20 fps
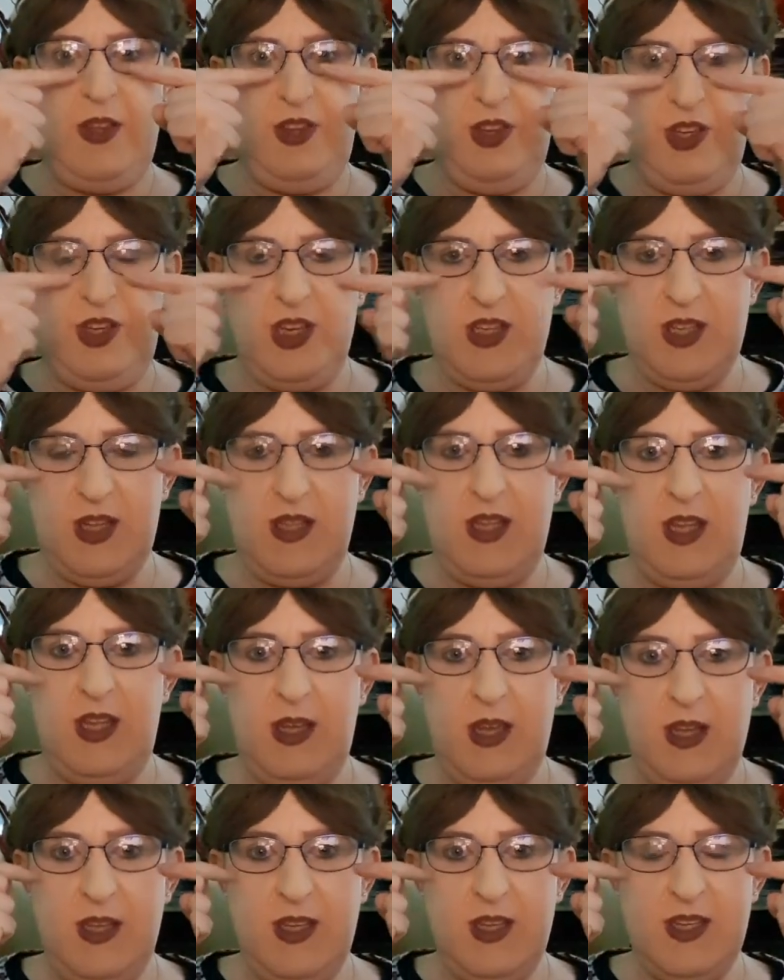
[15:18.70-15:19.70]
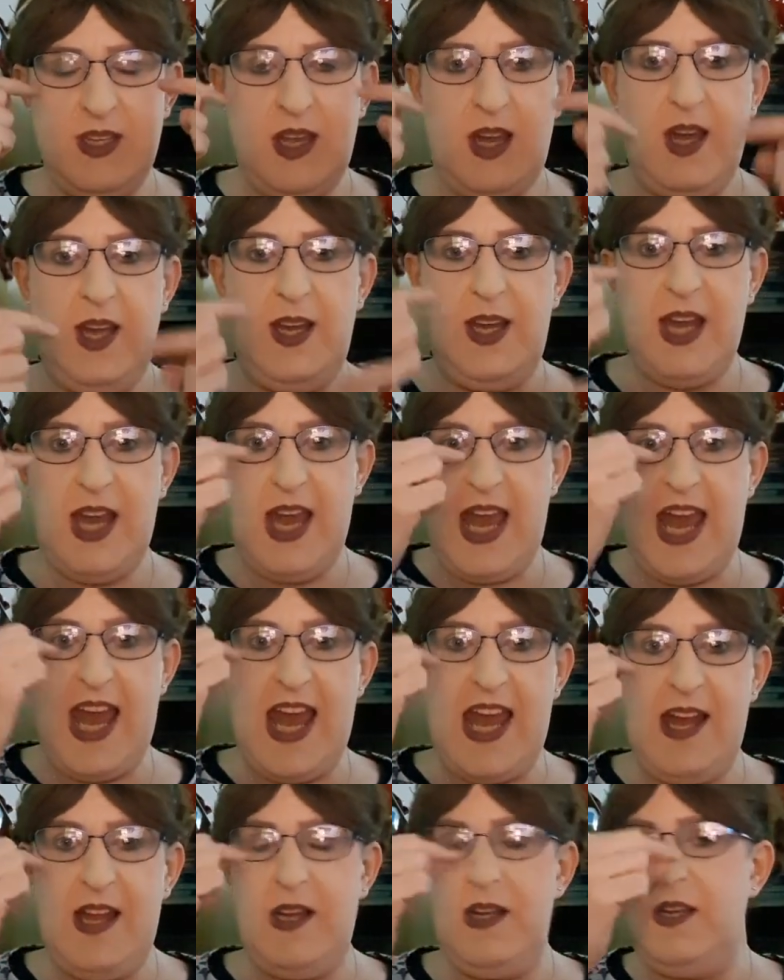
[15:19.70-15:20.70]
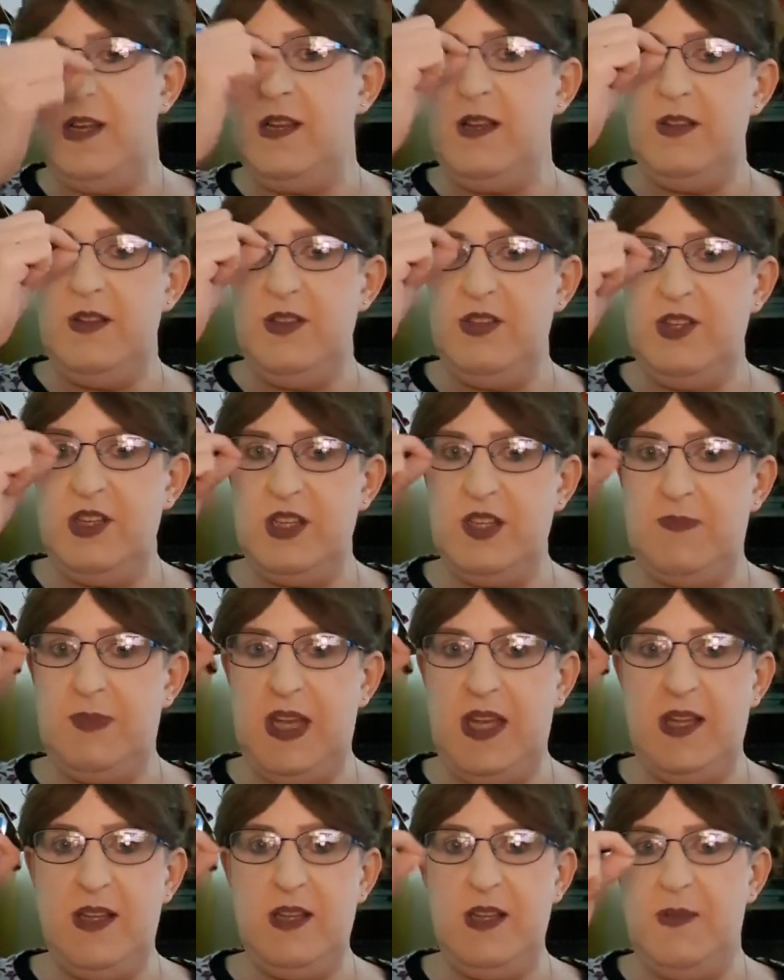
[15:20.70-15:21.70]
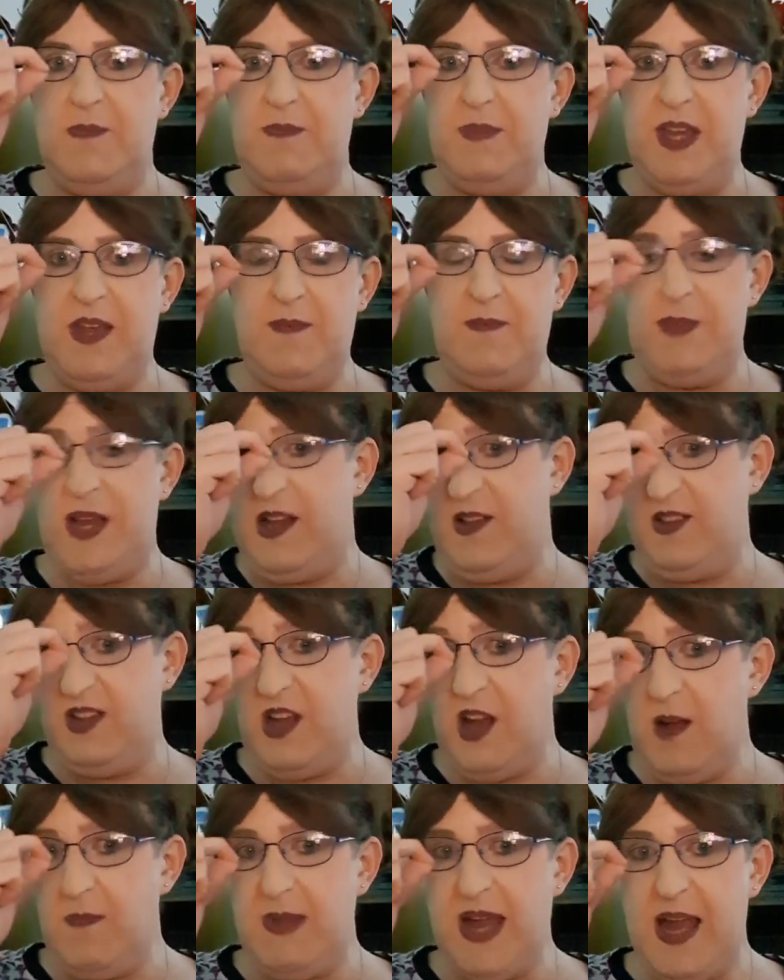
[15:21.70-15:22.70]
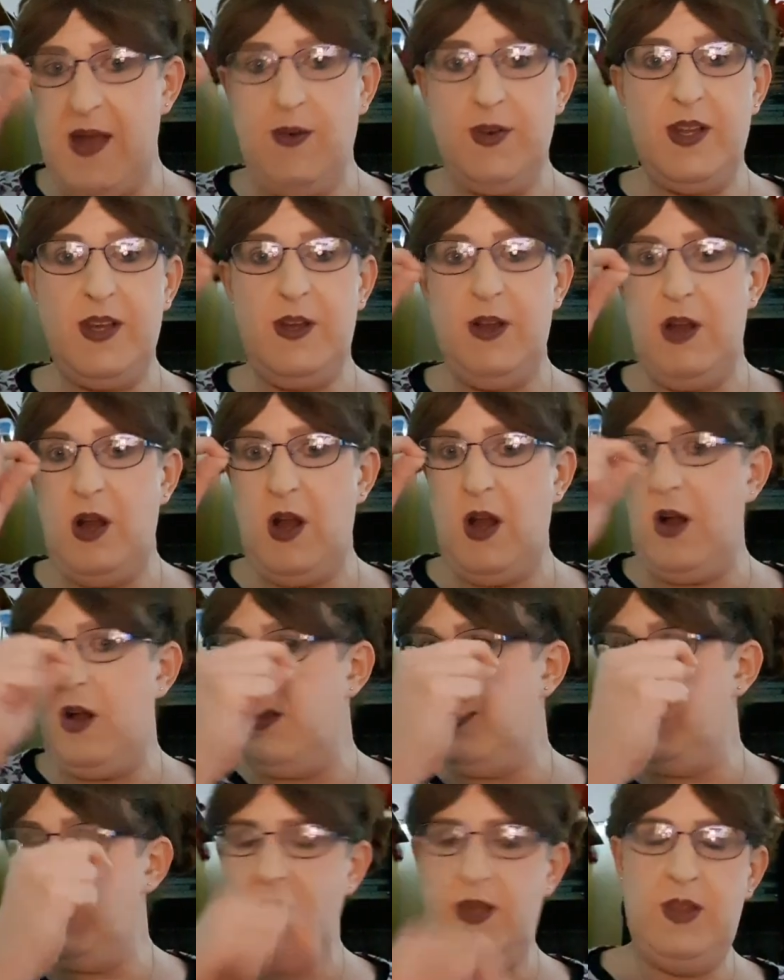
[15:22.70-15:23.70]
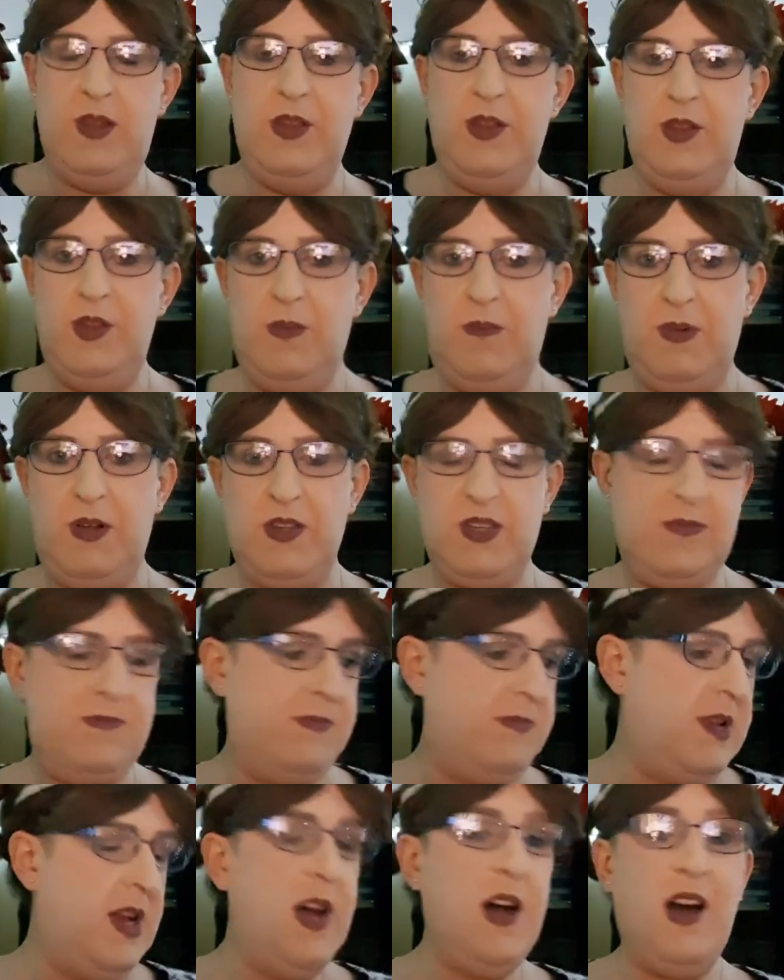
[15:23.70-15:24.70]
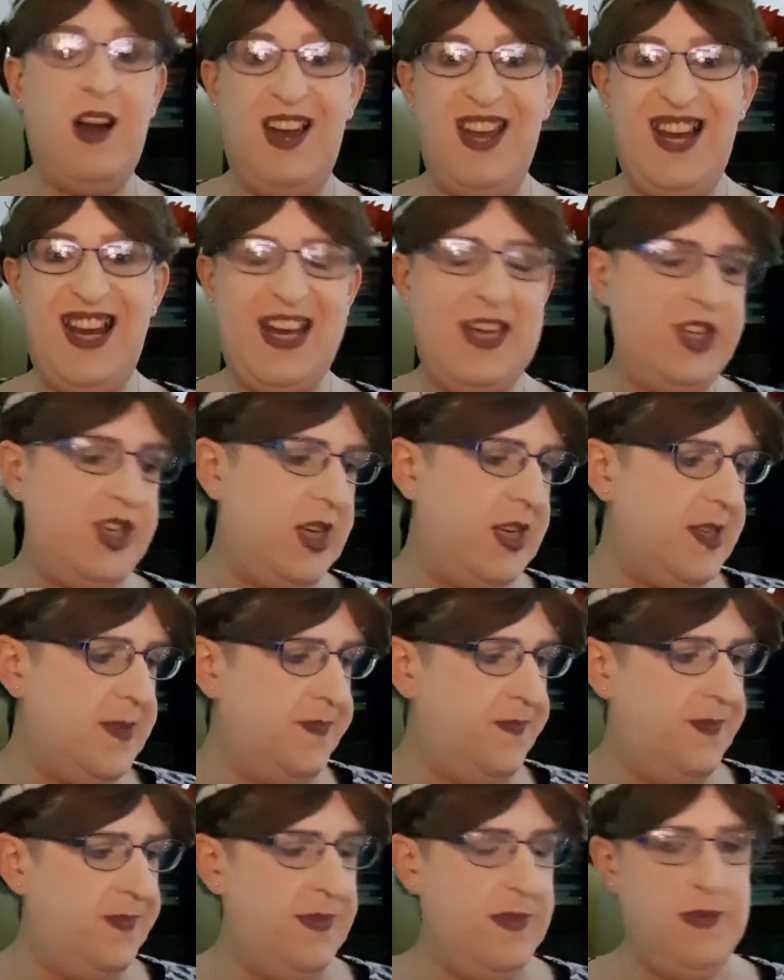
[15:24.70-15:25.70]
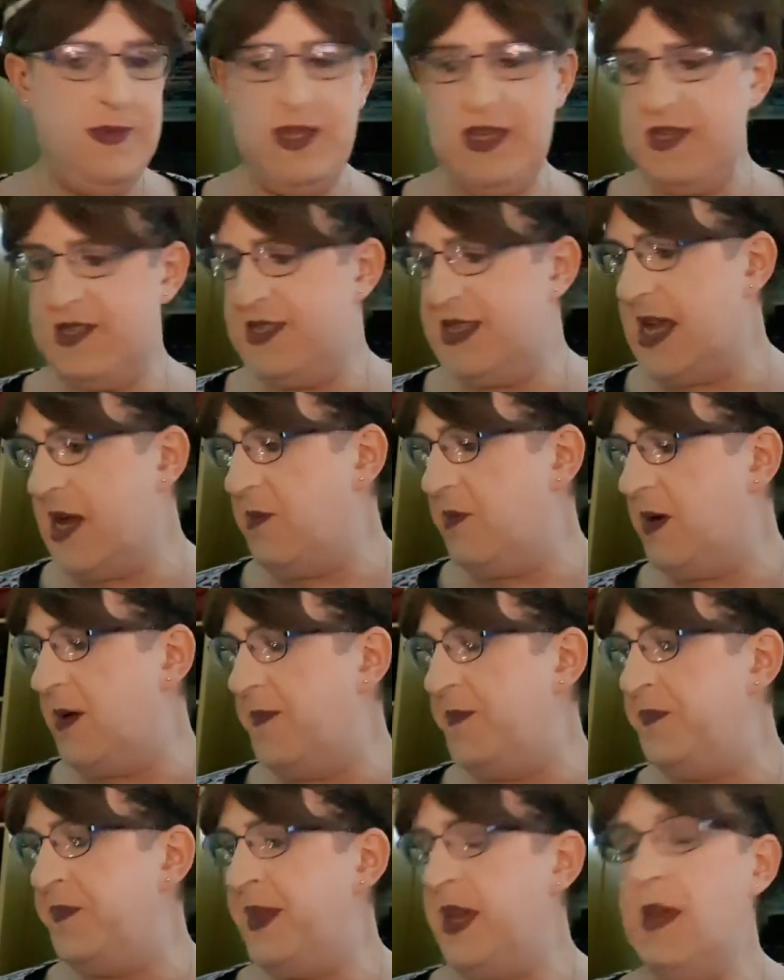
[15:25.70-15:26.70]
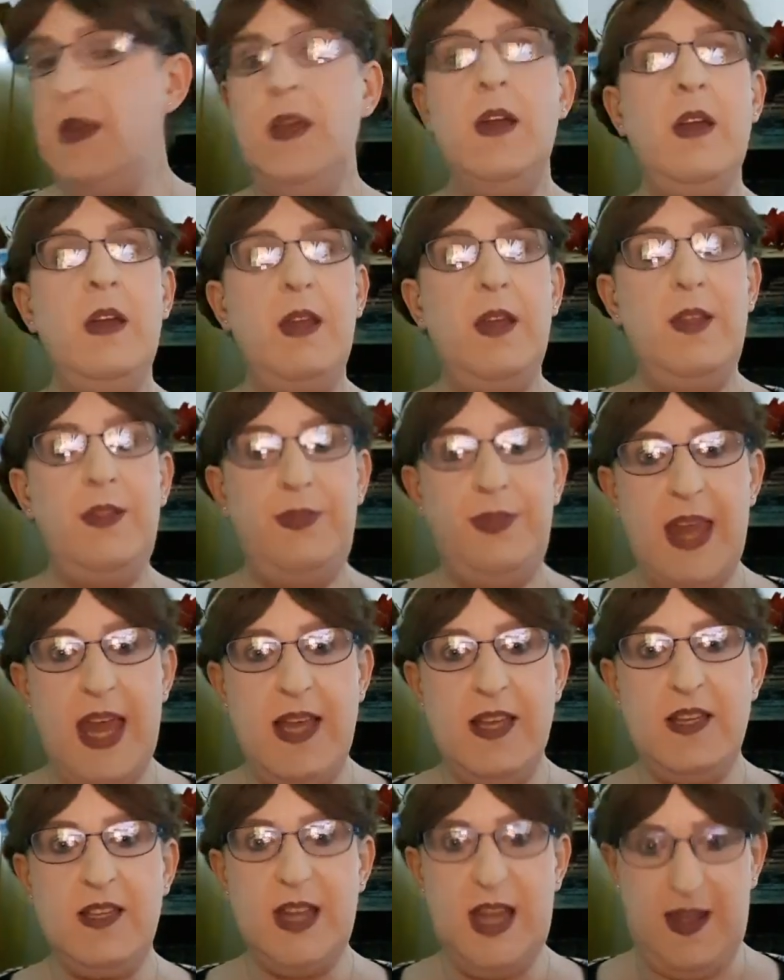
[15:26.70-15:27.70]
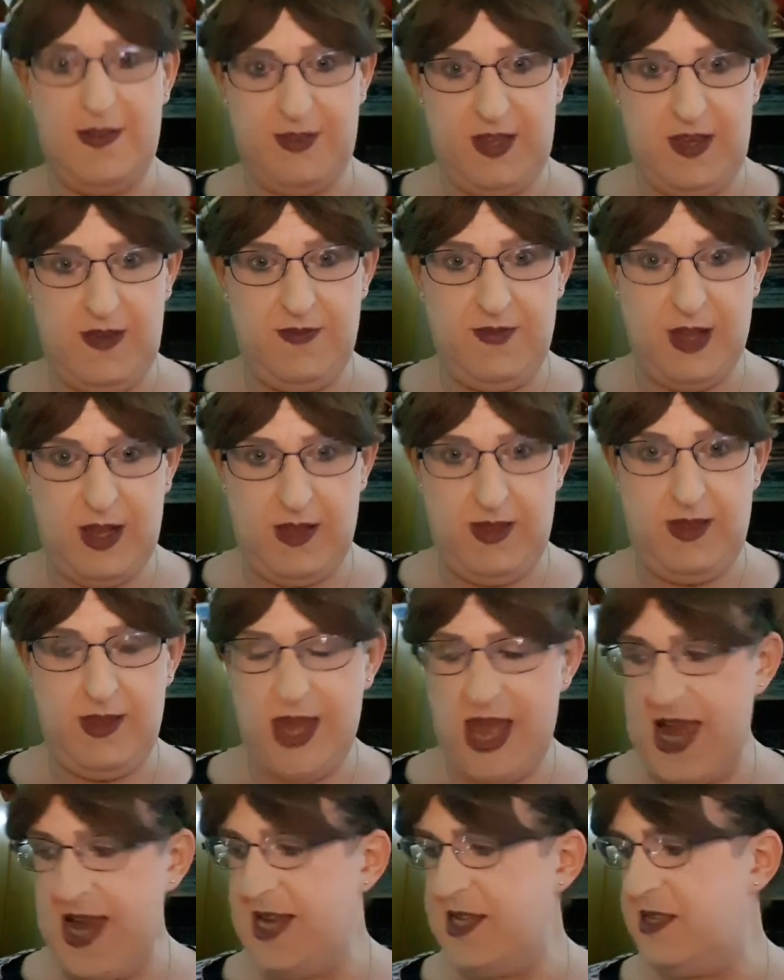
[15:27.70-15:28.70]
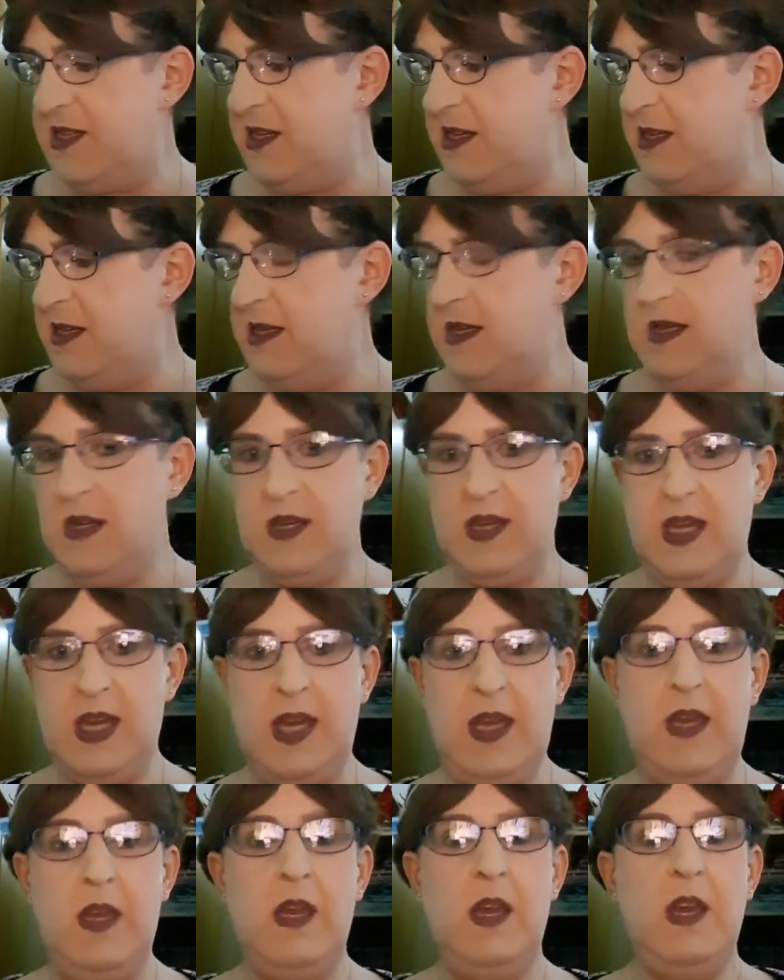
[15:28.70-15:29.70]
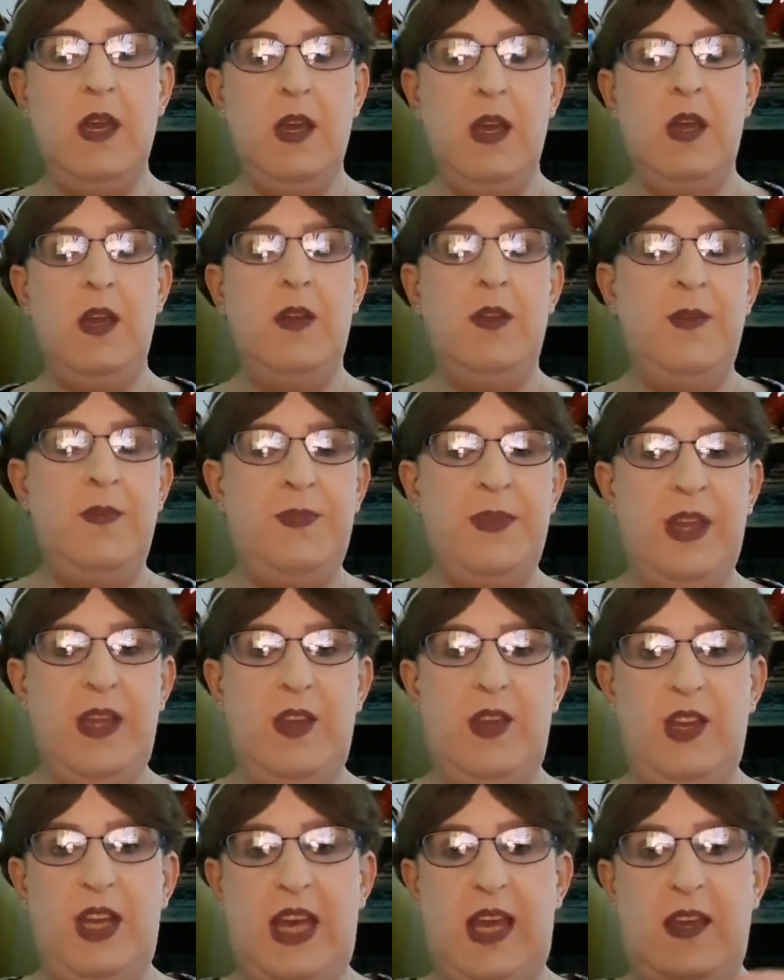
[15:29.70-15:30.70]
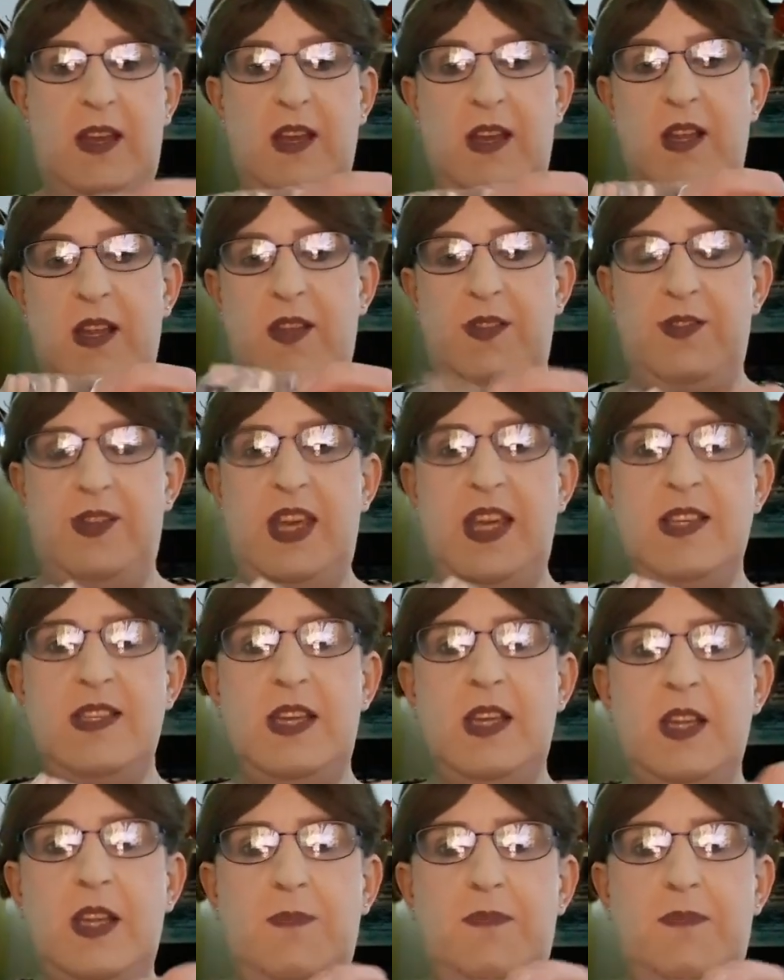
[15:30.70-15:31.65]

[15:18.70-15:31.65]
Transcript: just onto the underside, and just a bit dark powder on your bottom eyelashes. That one. Next, after you've done that, okay, you need these little